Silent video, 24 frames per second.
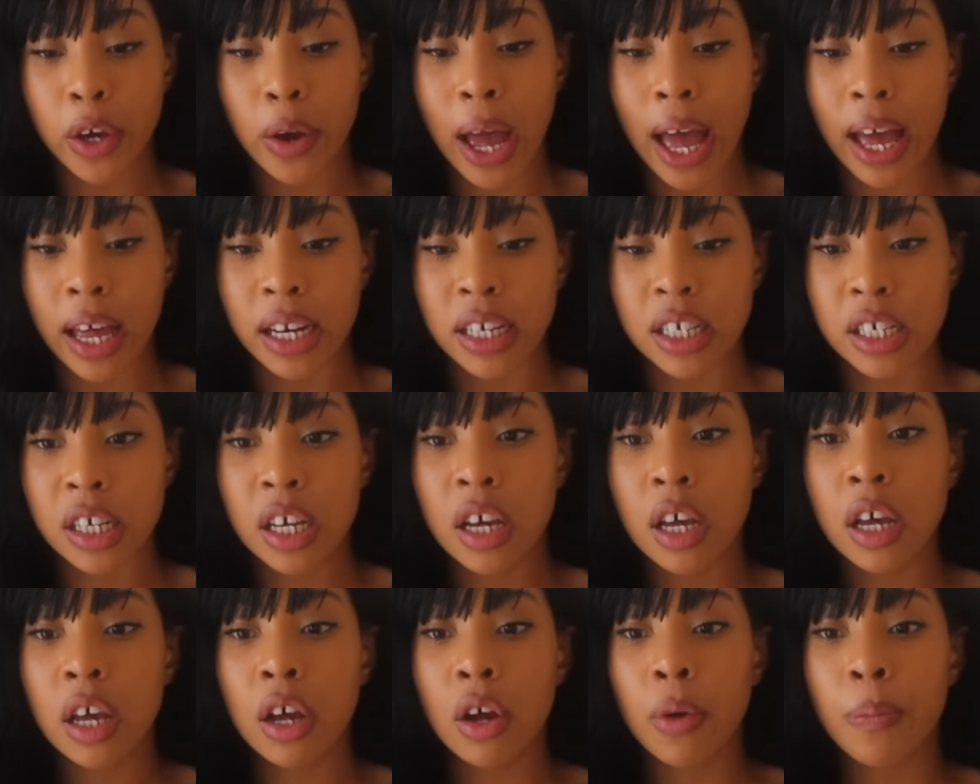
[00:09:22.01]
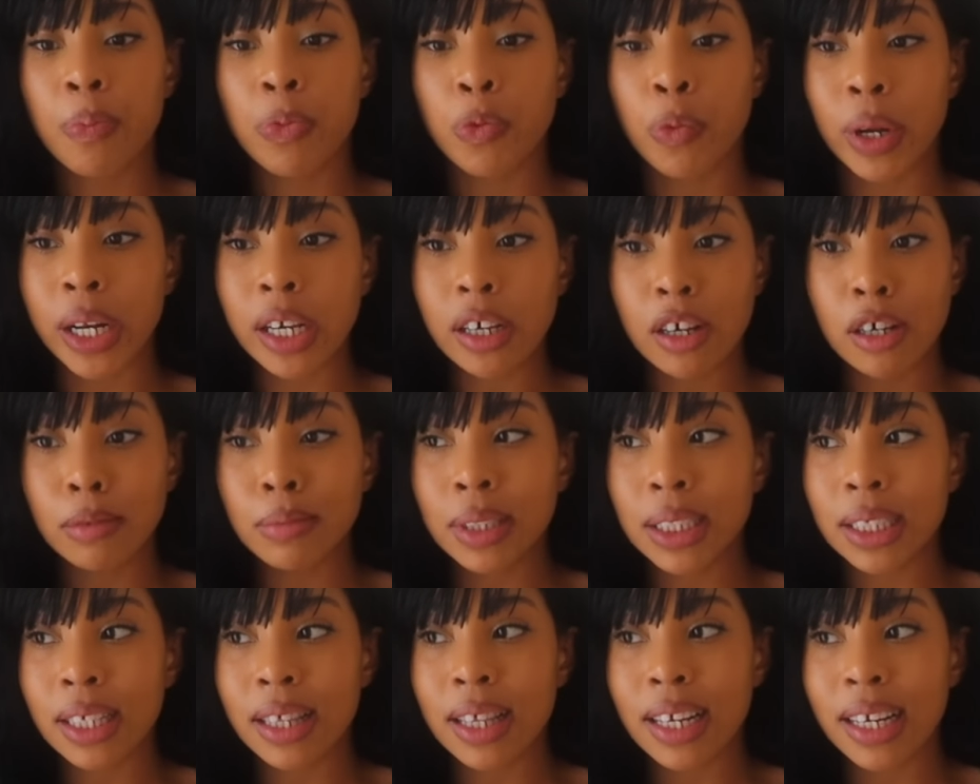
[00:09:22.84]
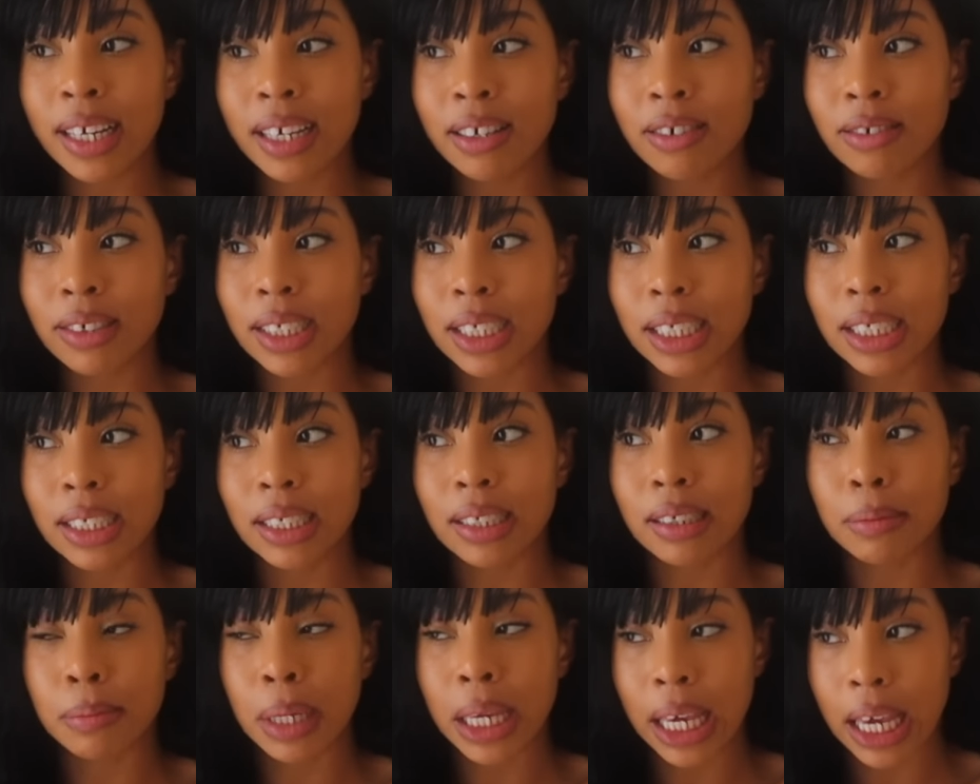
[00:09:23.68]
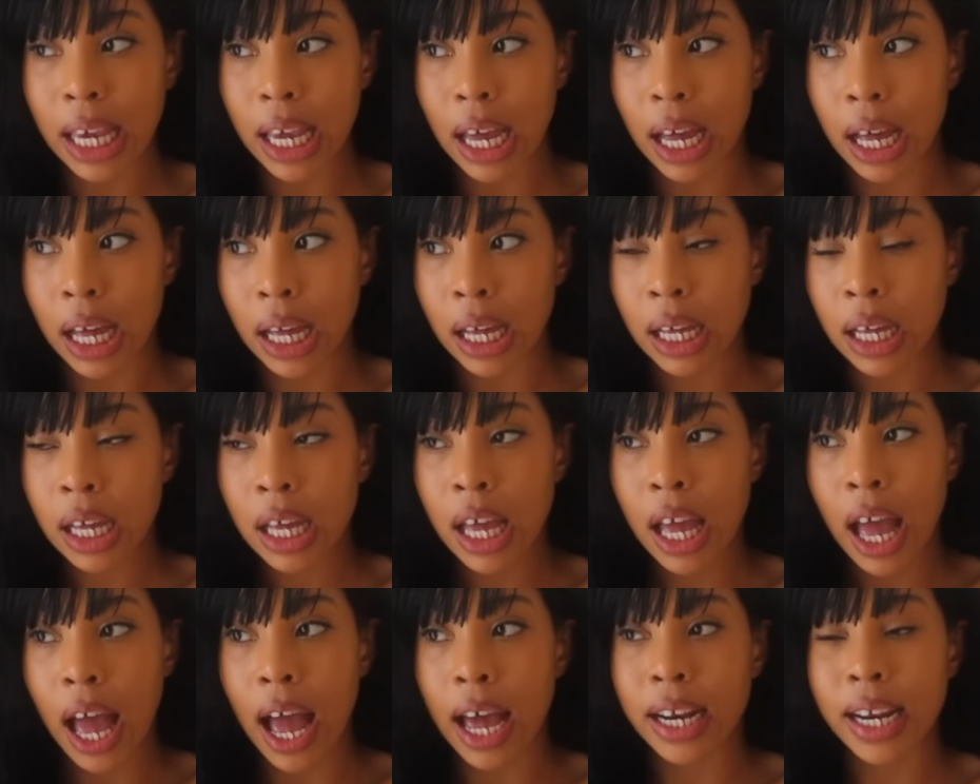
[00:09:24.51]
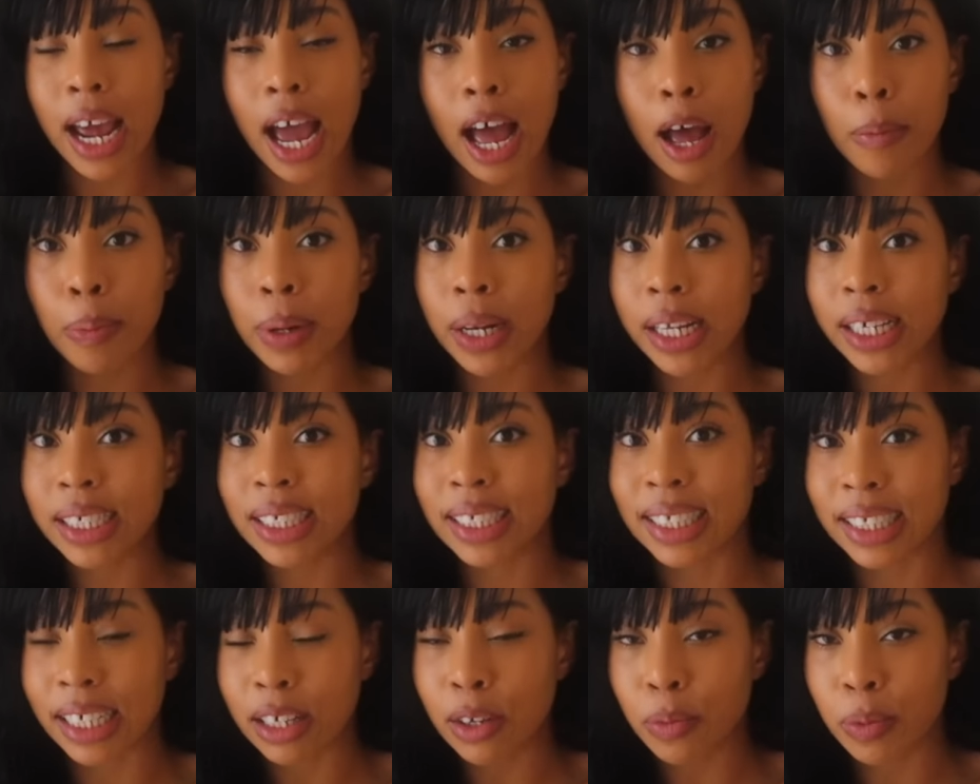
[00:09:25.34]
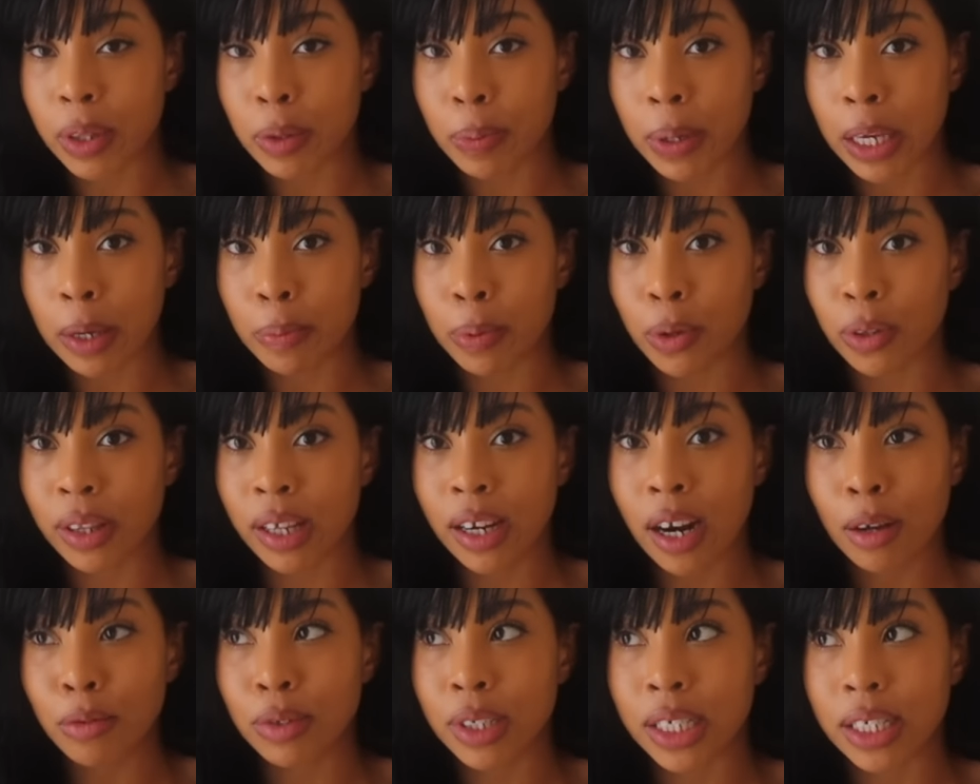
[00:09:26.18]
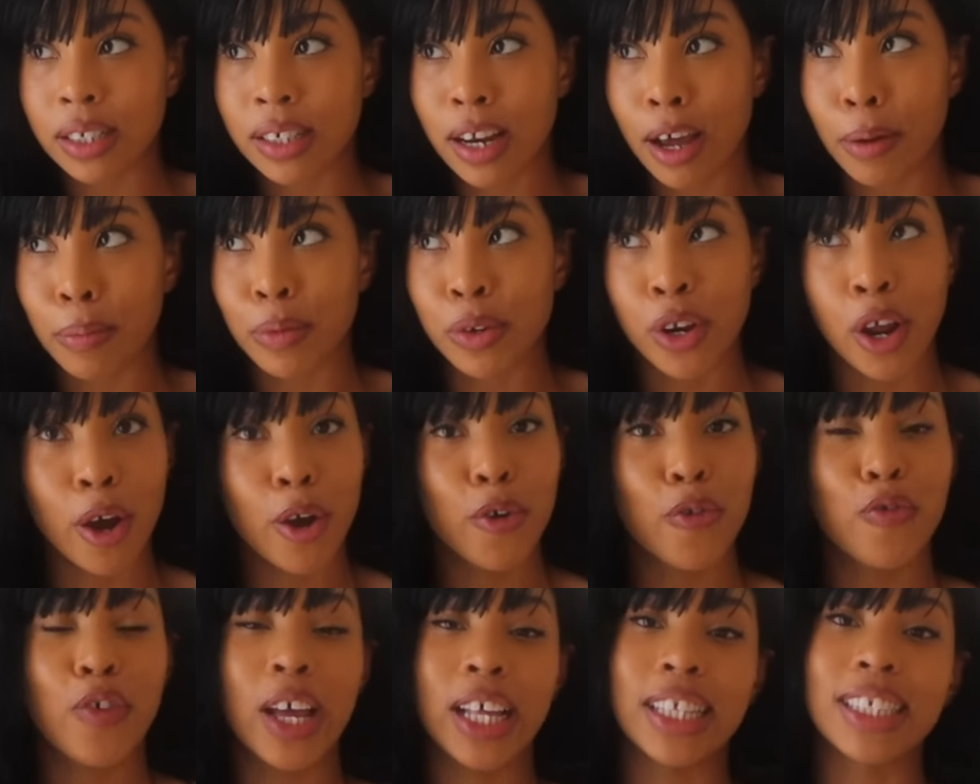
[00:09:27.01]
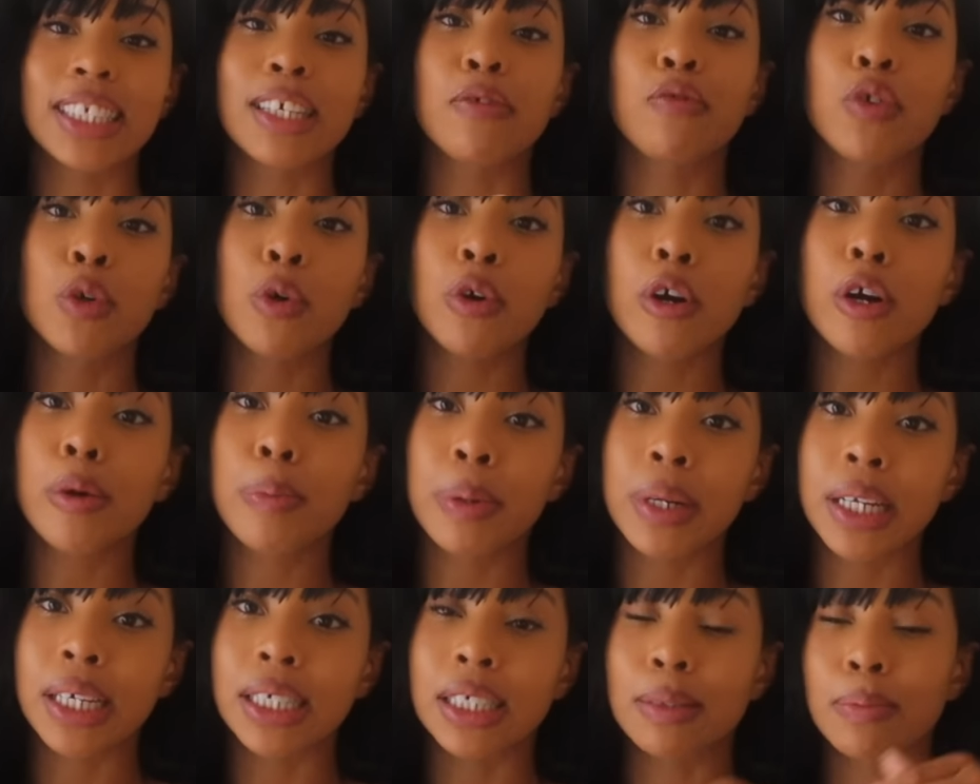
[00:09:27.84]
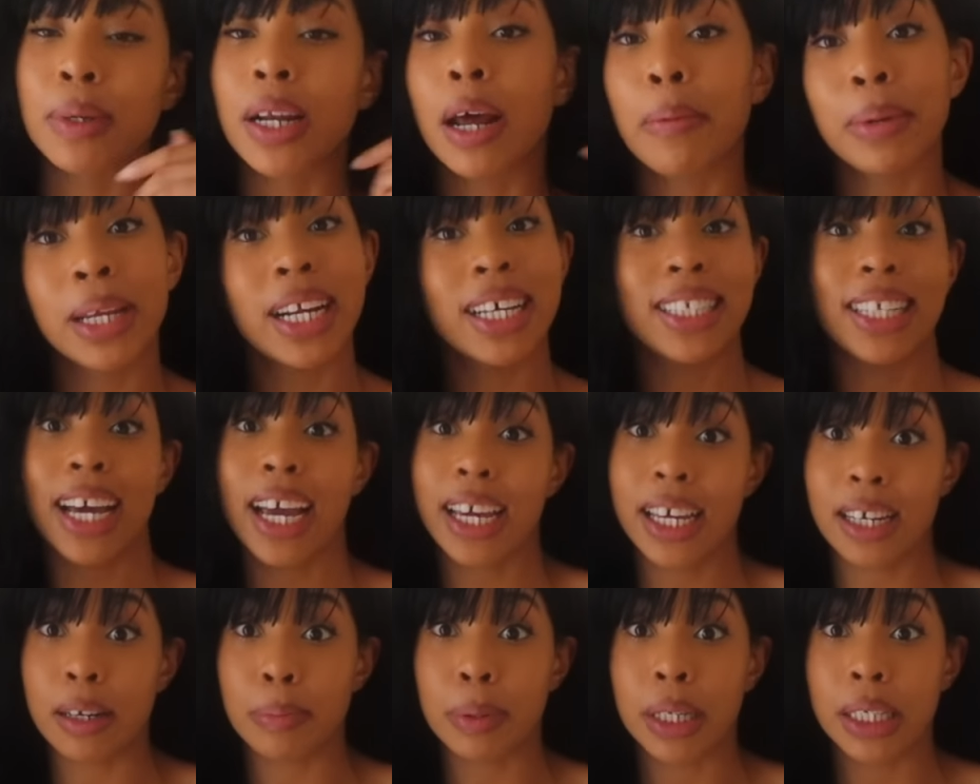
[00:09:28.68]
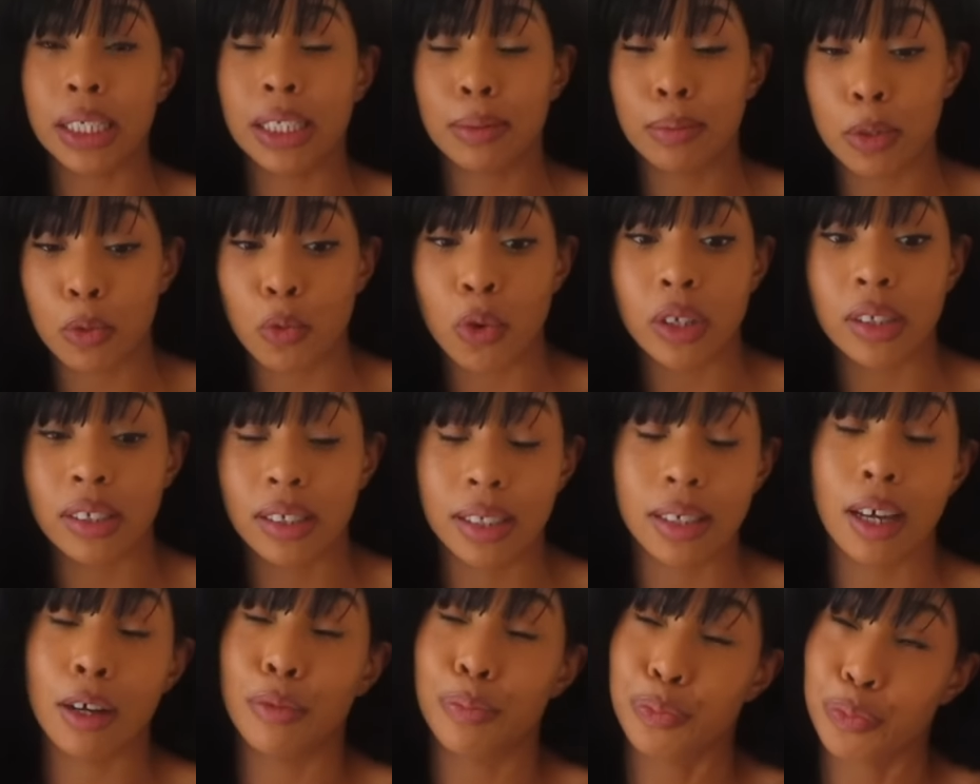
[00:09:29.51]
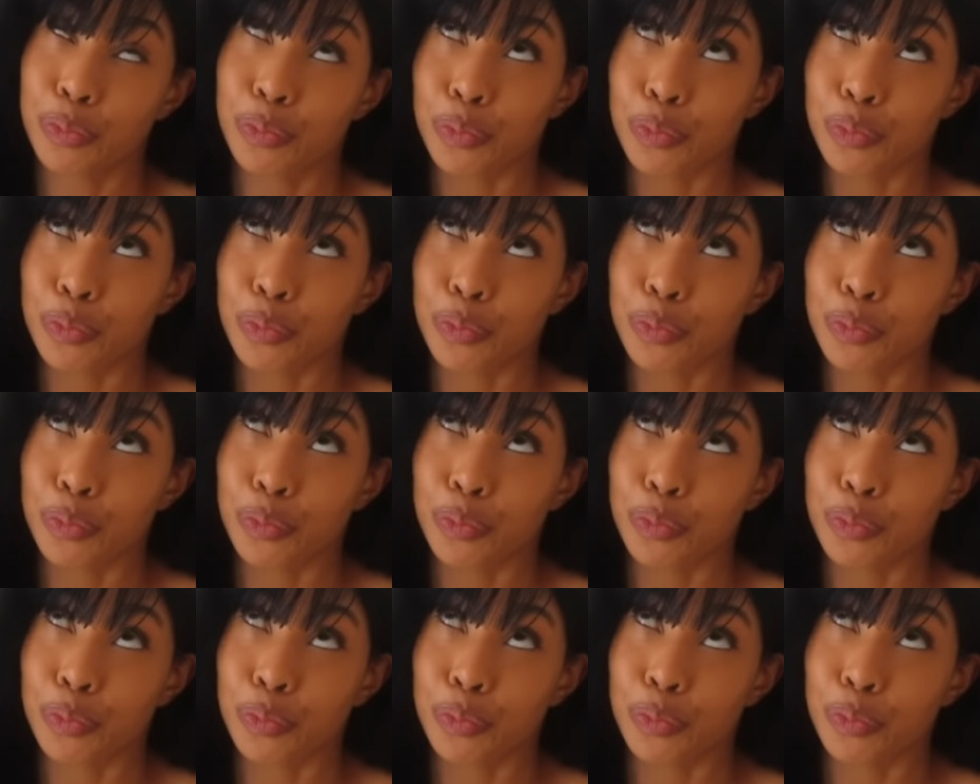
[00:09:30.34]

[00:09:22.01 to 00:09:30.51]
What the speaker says: And when it comes to the legal system here and how police deal with people, they don't, no offense, if you are a policeman, I mean, I dated a policeman once, so...